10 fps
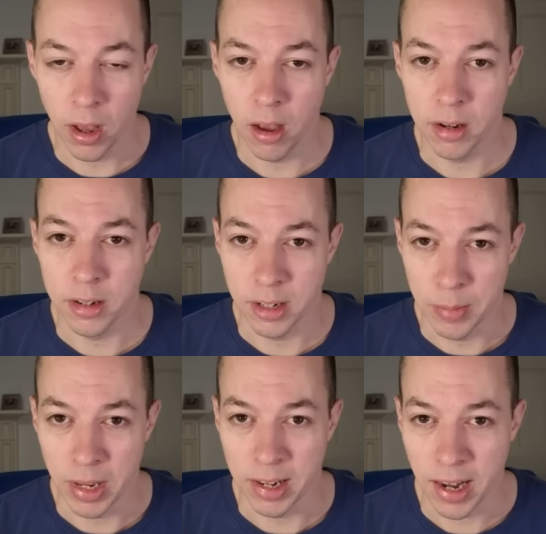earnings
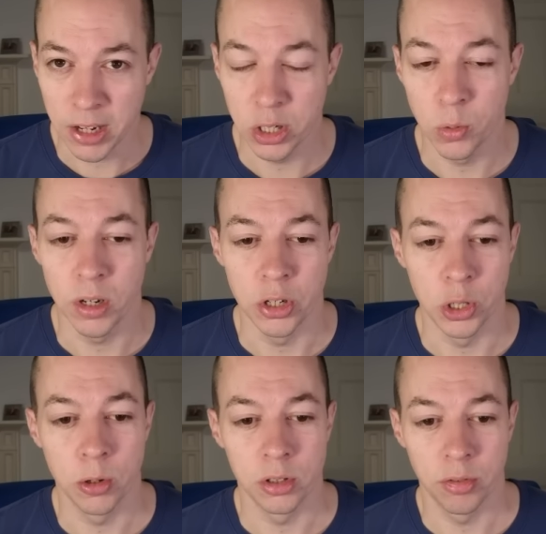limit national
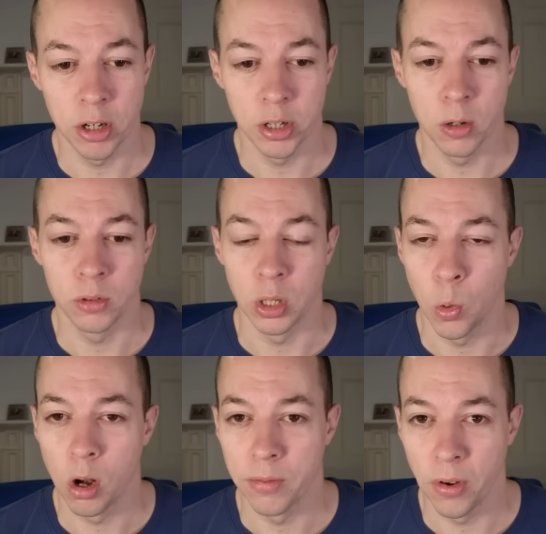insurance threshold to
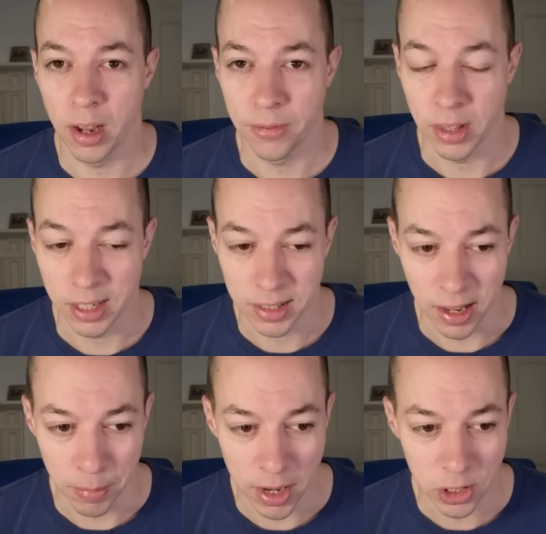qualify for the
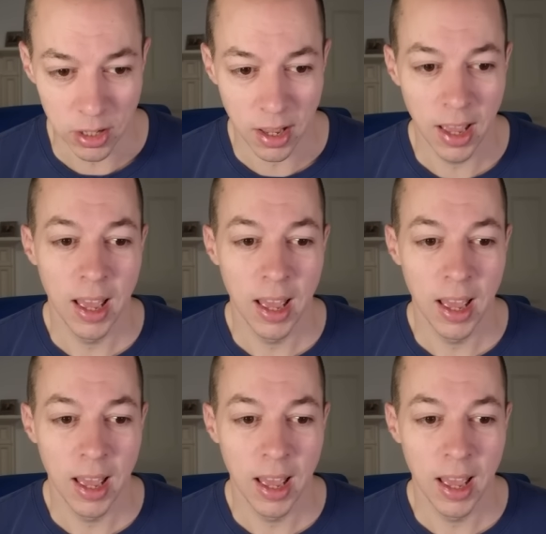state pension